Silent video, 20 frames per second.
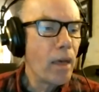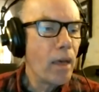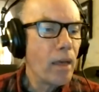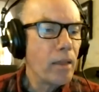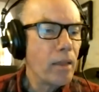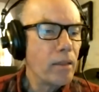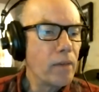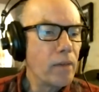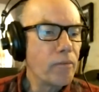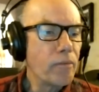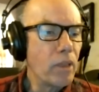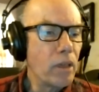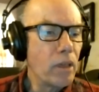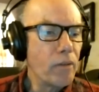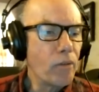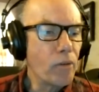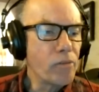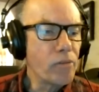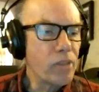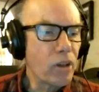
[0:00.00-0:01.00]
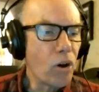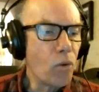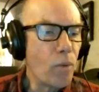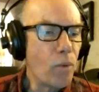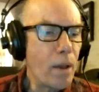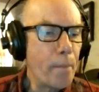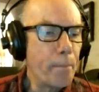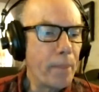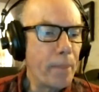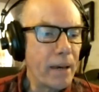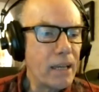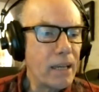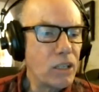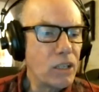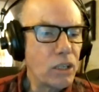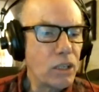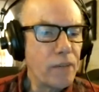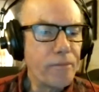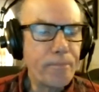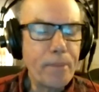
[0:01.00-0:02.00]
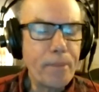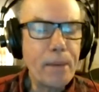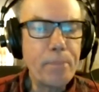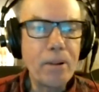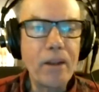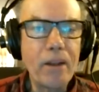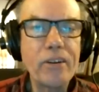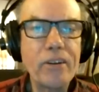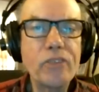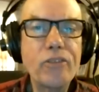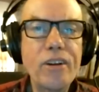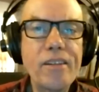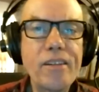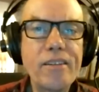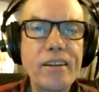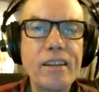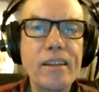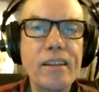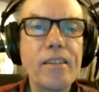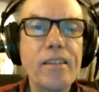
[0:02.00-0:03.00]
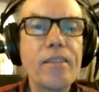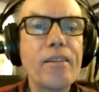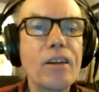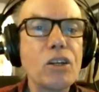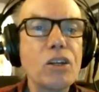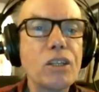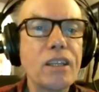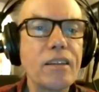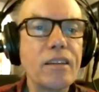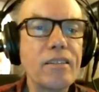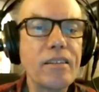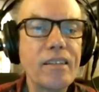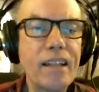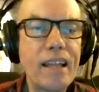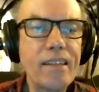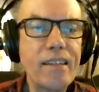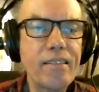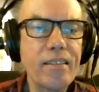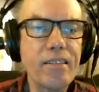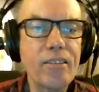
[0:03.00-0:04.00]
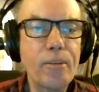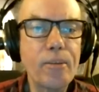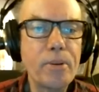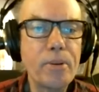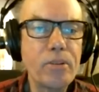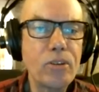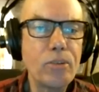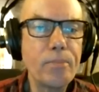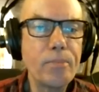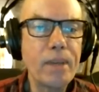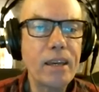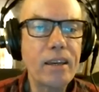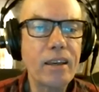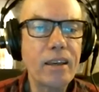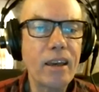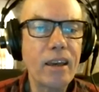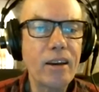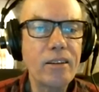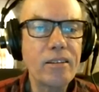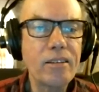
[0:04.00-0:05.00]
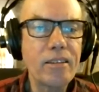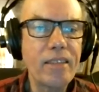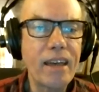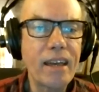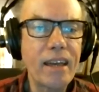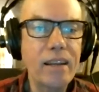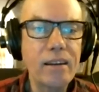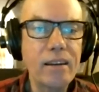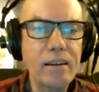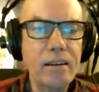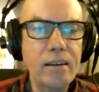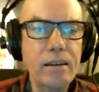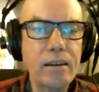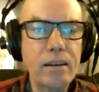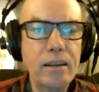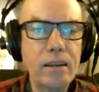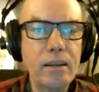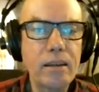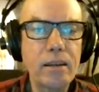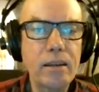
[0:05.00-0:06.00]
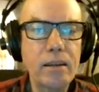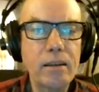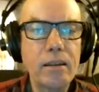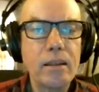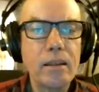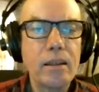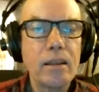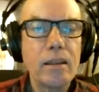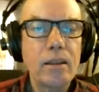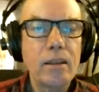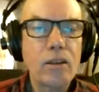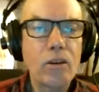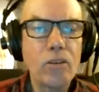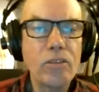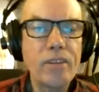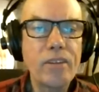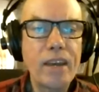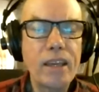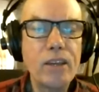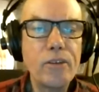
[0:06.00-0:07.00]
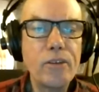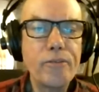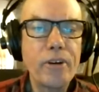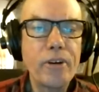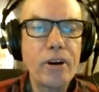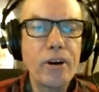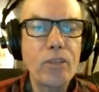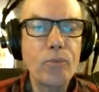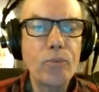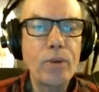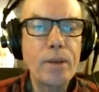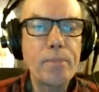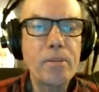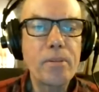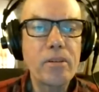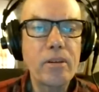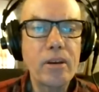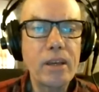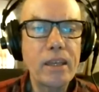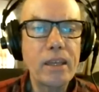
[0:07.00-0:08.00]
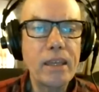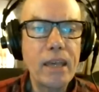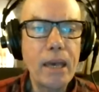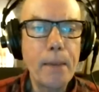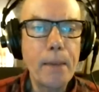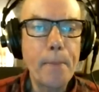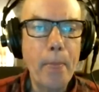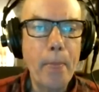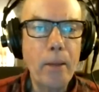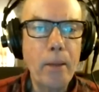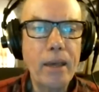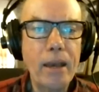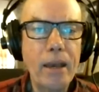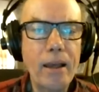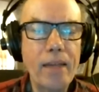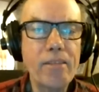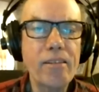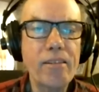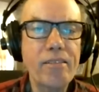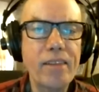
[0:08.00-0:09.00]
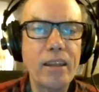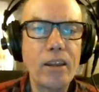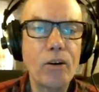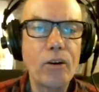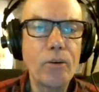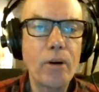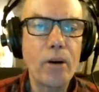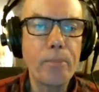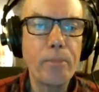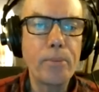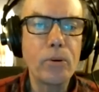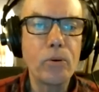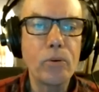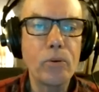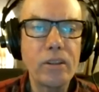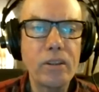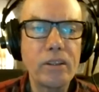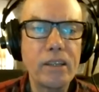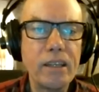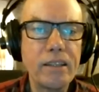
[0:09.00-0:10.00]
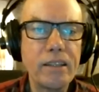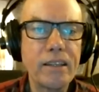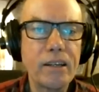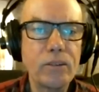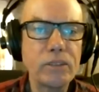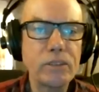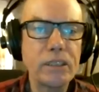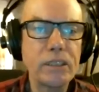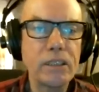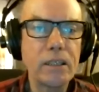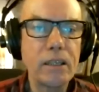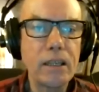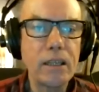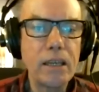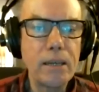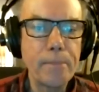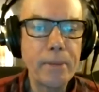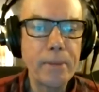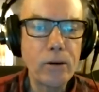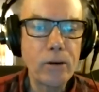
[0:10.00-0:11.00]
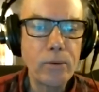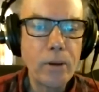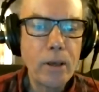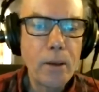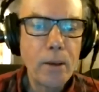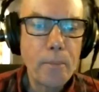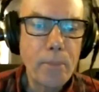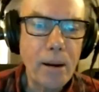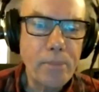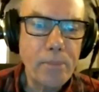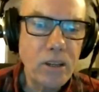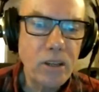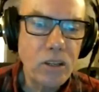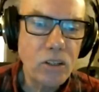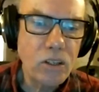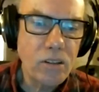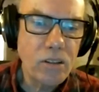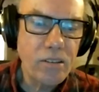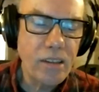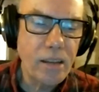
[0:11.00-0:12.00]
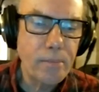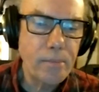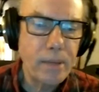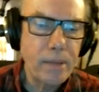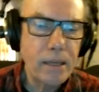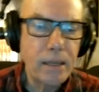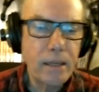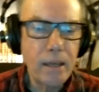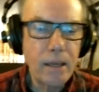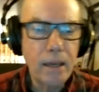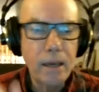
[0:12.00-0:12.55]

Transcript: you've obviously got a web page. If people are interested in such things as lessons, I presume they can go to that and contact you via the website. Yeah, okay. As I said, I'll put all the details in the email. Perhaps you could just send me,